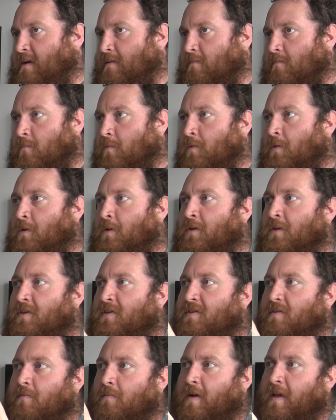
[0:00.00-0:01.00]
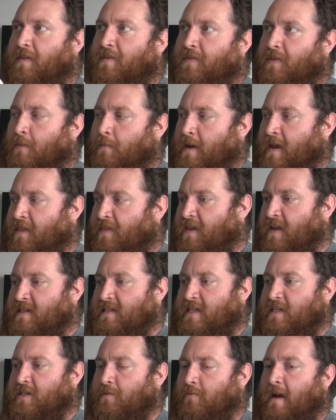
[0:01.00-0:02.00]
rules, with the way things
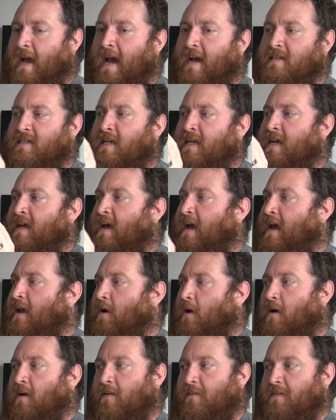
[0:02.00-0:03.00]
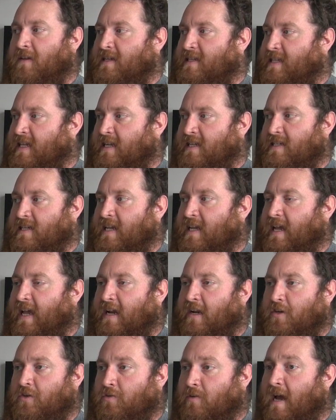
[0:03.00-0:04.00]
interact, and all of these things can get
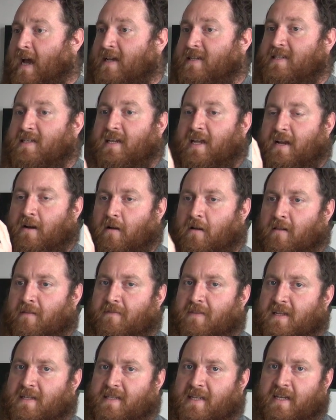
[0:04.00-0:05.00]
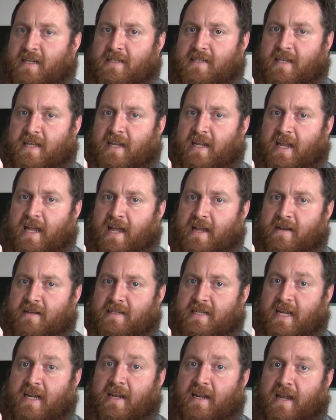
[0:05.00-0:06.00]
addressed, and all of these things can get
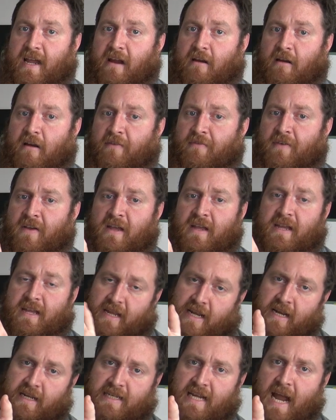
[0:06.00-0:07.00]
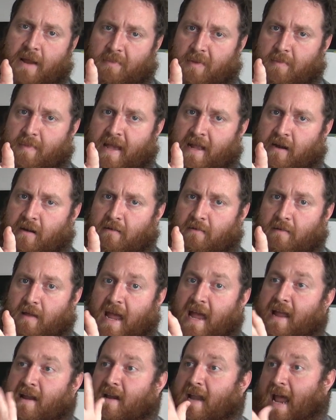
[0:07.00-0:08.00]
taken care of in a timely manner.
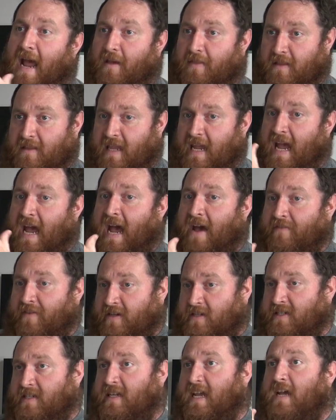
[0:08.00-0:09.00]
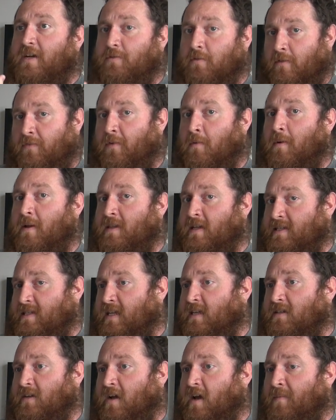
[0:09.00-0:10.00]
And now that they have a schedule for when these
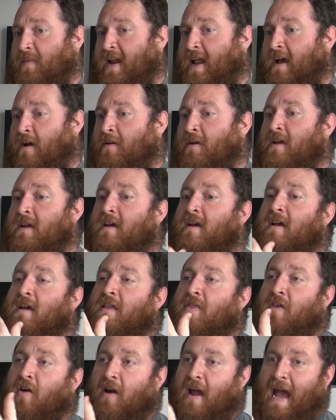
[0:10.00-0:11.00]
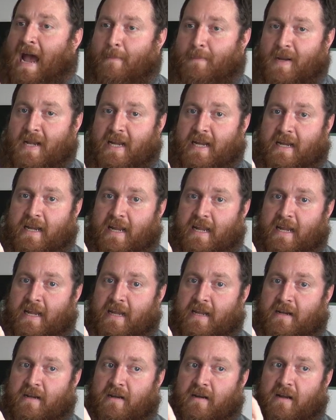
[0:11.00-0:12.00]
things are coming out, they're happening
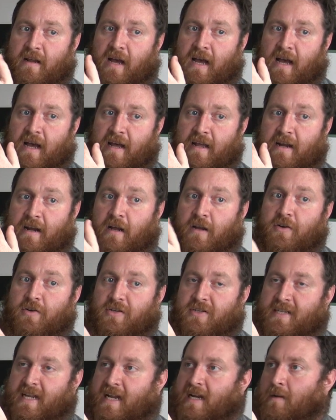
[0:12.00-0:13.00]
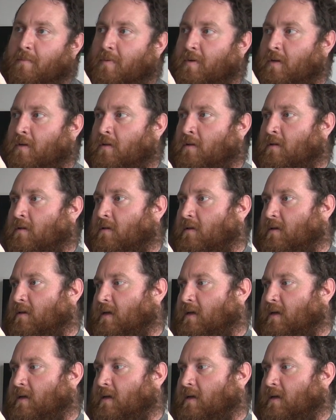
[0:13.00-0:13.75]
in an understandable